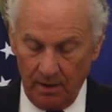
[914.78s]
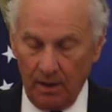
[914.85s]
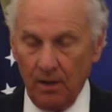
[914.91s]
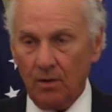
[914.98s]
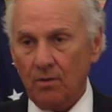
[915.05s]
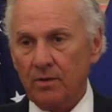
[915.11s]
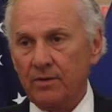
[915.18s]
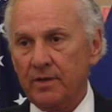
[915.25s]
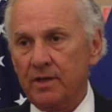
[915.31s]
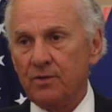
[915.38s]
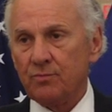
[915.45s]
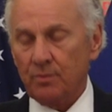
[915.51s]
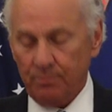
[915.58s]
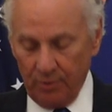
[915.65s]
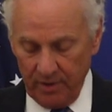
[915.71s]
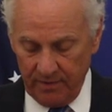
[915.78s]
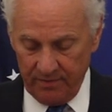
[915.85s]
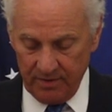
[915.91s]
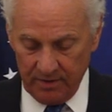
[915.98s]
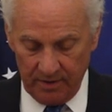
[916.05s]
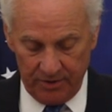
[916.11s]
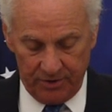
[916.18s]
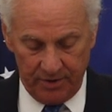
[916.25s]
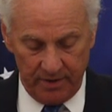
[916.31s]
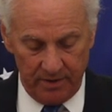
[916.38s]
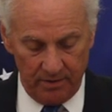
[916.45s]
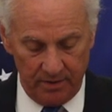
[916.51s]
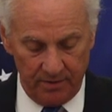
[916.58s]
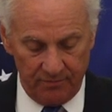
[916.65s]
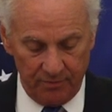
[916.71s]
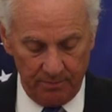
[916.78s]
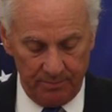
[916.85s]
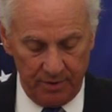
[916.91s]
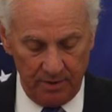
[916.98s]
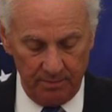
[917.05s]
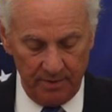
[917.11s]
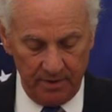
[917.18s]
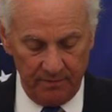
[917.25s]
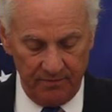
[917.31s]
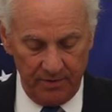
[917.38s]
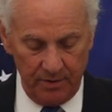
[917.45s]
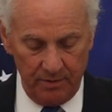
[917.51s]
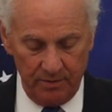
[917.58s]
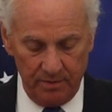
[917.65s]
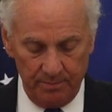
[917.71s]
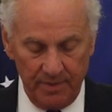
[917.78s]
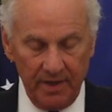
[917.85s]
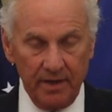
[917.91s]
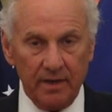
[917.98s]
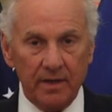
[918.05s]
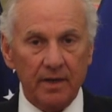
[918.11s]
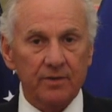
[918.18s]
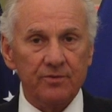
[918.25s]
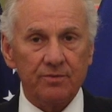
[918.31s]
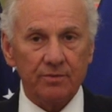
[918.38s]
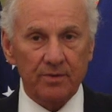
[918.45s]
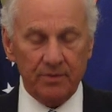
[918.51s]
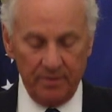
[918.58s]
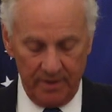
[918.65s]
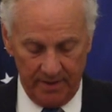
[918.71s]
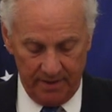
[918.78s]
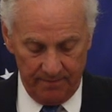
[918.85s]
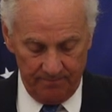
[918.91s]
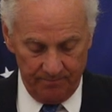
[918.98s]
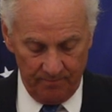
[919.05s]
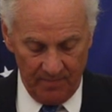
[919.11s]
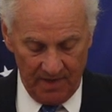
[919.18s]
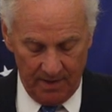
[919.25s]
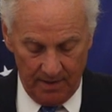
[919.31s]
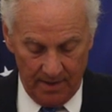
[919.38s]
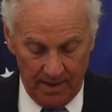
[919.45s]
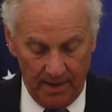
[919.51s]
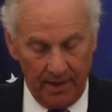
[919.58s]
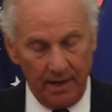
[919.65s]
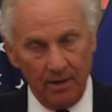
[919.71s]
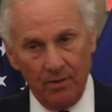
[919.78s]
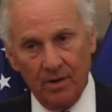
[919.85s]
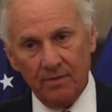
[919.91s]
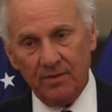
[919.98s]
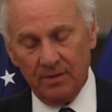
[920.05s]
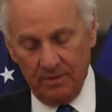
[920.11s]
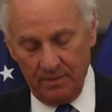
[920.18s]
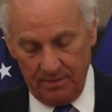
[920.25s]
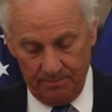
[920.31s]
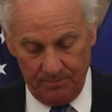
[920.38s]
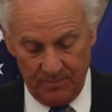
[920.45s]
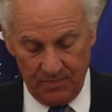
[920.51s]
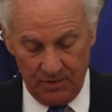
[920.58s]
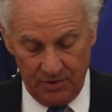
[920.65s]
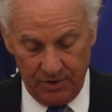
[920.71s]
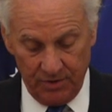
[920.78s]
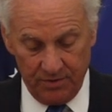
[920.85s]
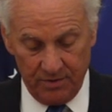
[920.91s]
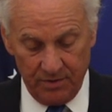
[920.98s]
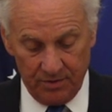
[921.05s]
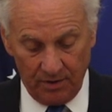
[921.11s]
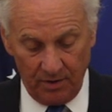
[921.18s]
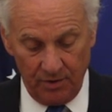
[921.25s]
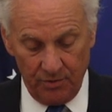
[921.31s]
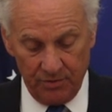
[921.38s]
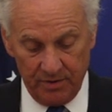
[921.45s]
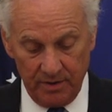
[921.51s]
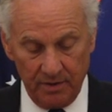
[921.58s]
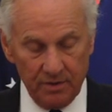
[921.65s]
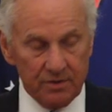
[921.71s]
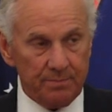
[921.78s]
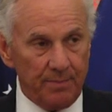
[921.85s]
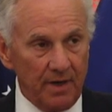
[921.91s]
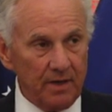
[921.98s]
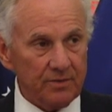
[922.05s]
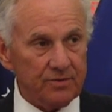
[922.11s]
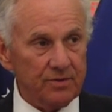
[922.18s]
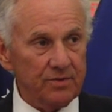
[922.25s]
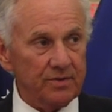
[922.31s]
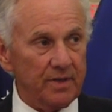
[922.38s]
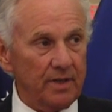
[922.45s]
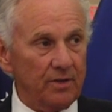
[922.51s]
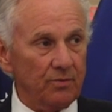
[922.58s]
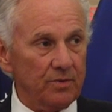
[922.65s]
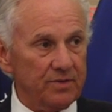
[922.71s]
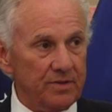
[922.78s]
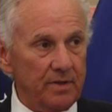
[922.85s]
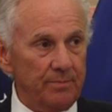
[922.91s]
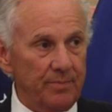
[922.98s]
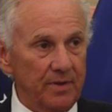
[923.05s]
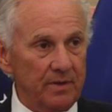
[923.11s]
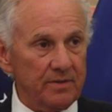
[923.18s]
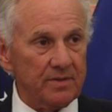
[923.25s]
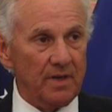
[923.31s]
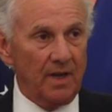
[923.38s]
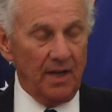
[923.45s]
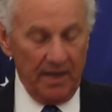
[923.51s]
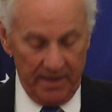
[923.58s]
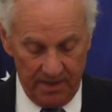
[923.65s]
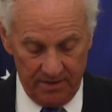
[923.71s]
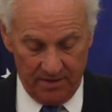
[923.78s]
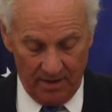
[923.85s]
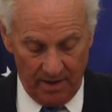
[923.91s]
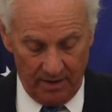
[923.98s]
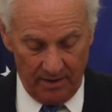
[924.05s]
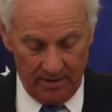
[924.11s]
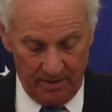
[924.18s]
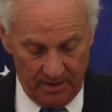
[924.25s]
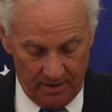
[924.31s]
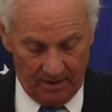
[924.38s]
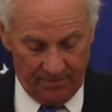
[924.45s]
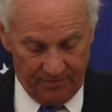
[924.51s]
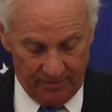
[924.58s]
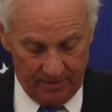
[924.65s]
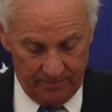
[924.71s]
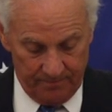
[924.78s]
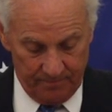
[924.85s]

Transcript: All of these were previously shielded from public view, debate, and scrutiny. However, just disclosing the sponsors and the recipients is not enough.